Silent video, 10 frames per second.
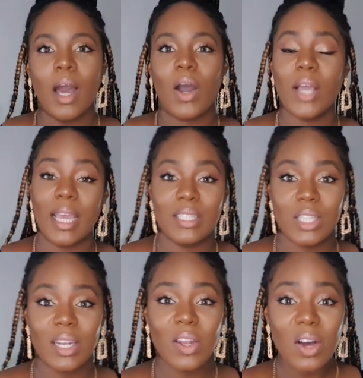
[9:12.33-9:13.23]
Okay, so
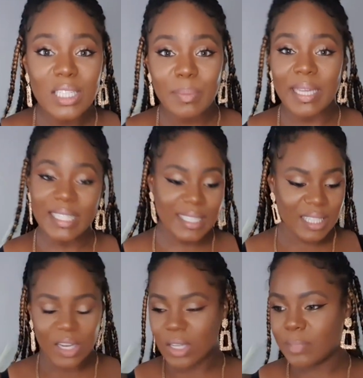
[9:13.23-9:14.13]
the last piece, this is
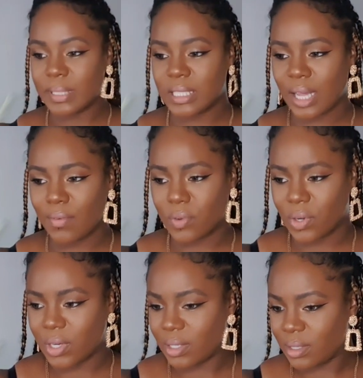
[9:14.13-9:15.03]
the last piece that I've
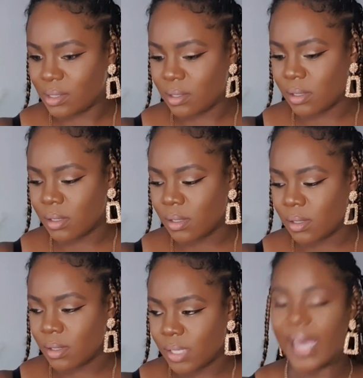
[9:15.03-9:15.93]
got.
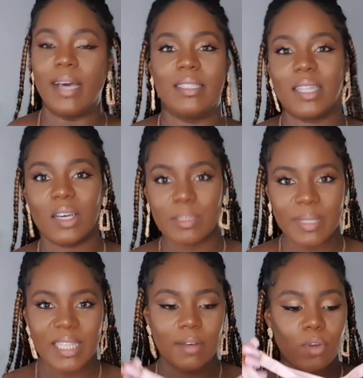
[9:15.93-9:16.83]
Yeah, it's the last
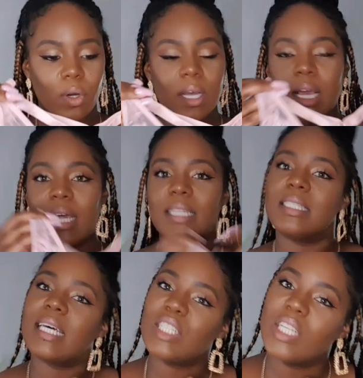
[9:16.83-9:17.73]
piece that I've got, and this
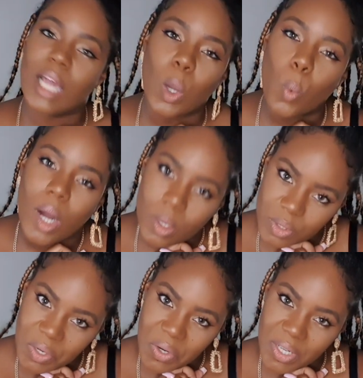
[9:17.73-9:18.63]
is actually like a
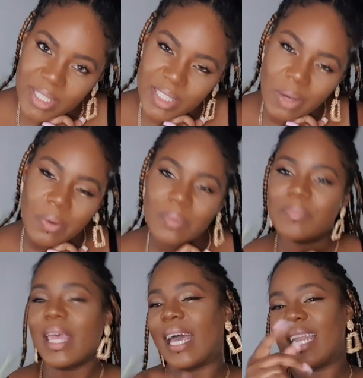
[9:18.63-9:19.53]
wild card, so
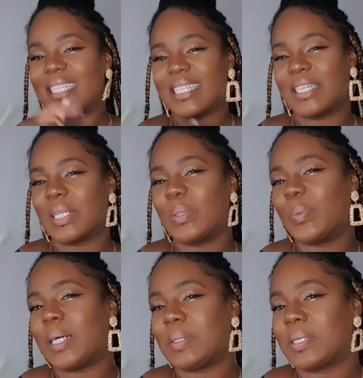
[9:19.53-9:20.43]
I like to chuck a little
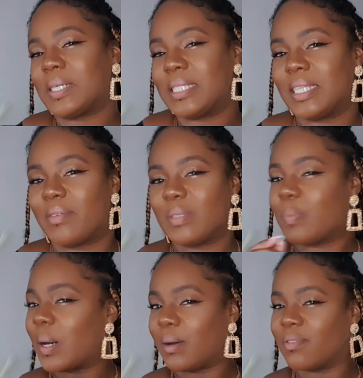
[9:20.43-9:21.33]
wild card in there as
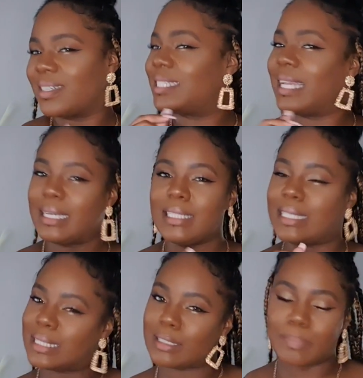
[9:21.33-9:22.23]
well for us
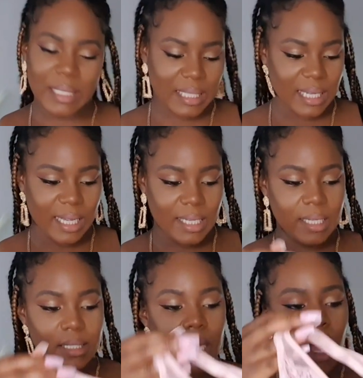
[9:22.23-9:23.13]
ladies, us busty
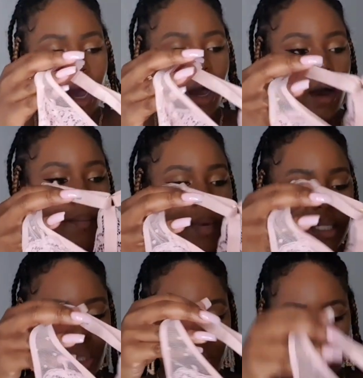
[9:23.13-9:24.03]
ladies. Um,
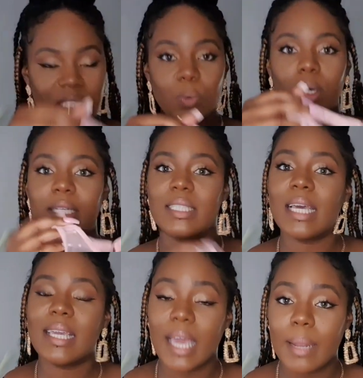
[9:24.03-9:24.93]
so this one is
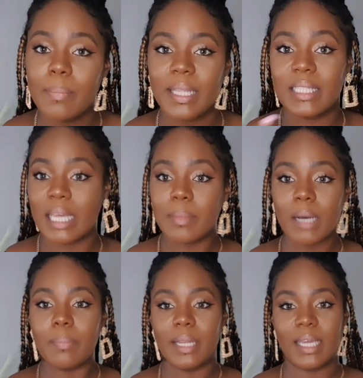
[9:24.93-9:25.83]
again by the same
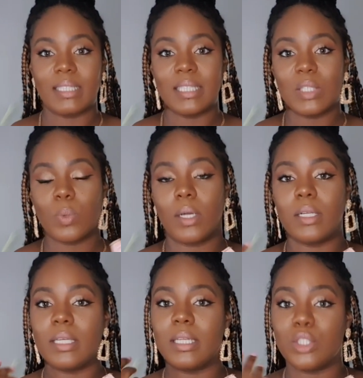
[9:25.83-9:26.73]
company as this one,
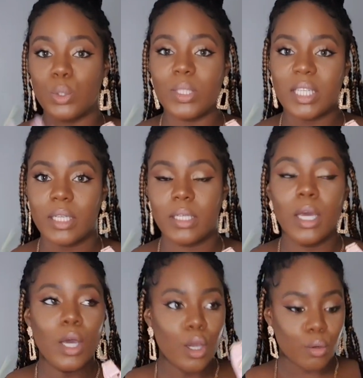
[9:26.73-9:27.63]
Tutti
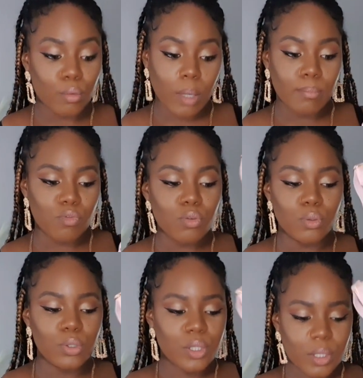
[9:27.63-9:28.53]

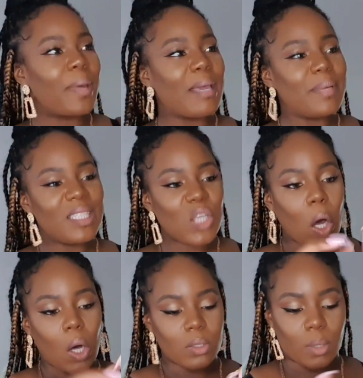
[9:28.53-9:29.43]
Rouge. Baby
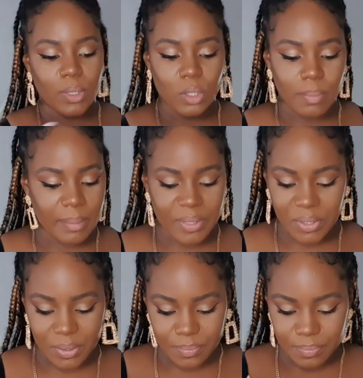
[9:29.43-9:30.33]
doll, no, it's not a baby
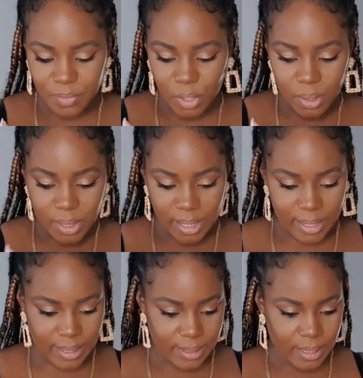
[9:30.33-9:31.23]
doll. Girl, you
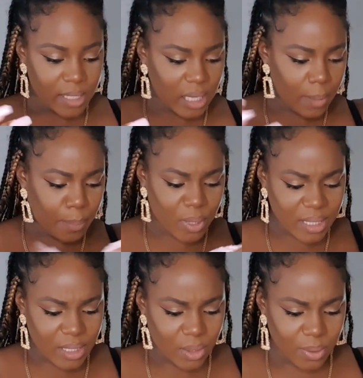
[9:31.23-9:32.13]
lied. It's like a
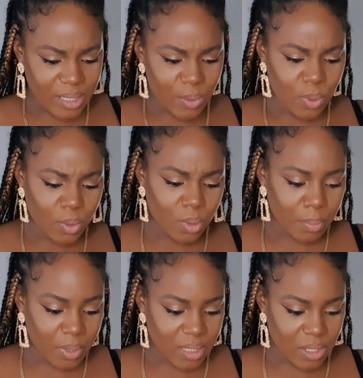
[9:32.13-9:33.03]
bodysuit. Is this what you call a
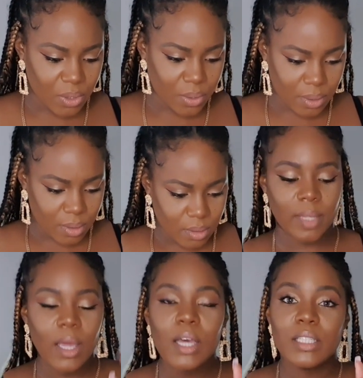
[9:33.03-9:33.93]
bodysuit?
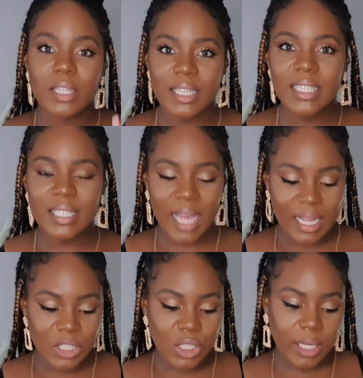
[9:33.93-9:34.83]
So this is
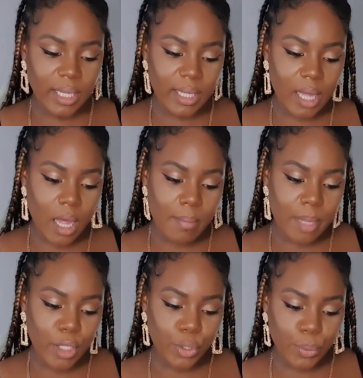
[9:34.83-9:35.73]
actually um,
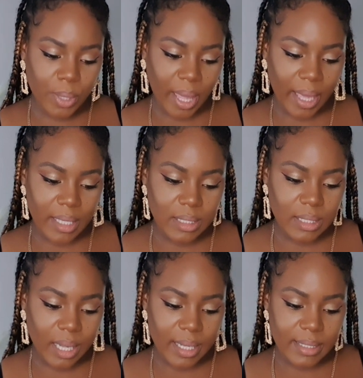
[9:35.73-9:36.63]
a U K
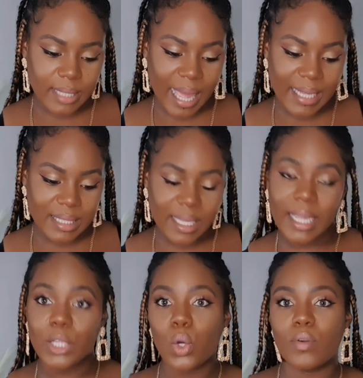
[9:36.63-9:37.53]
size
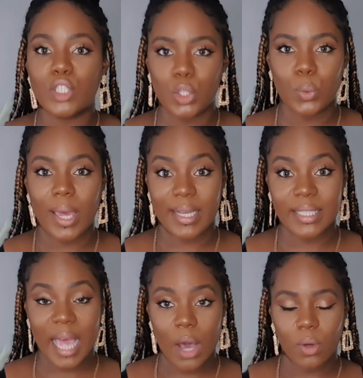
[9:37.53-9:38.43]
eighteen or a two
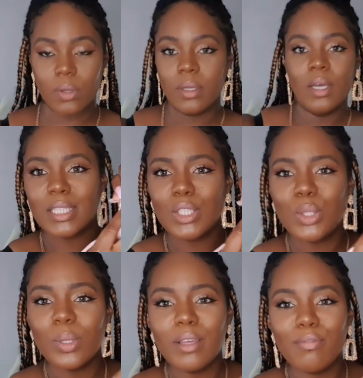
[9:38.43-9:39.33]
X L. This
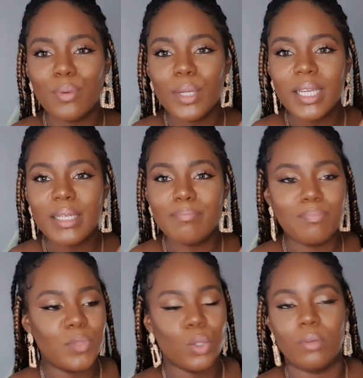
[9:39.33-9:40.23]
Tutti Fruity,
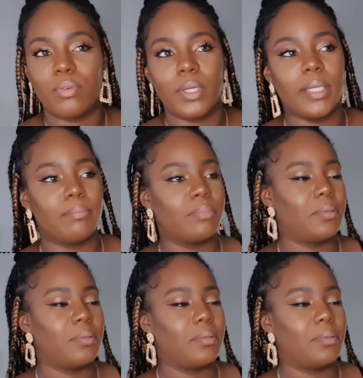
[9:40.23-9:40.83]
Tutti Fruity.